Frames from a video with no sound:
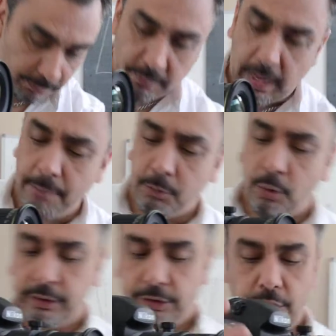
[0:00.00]
I'm
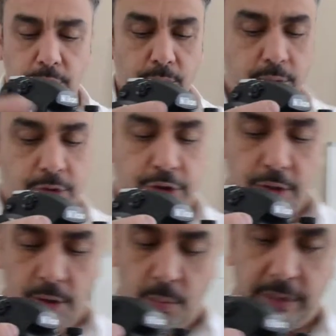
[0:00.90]
going to show
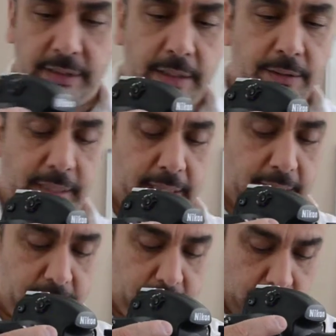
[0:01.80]
you what tilting
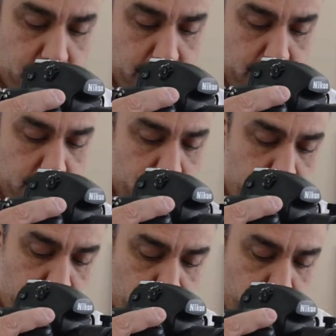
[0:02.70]
is. Let me
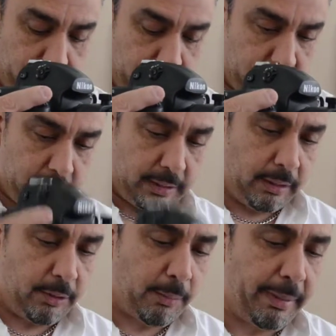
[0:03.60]
lower this a
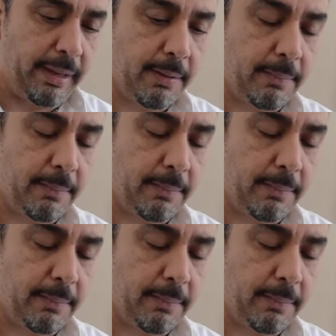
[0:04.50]
little bit.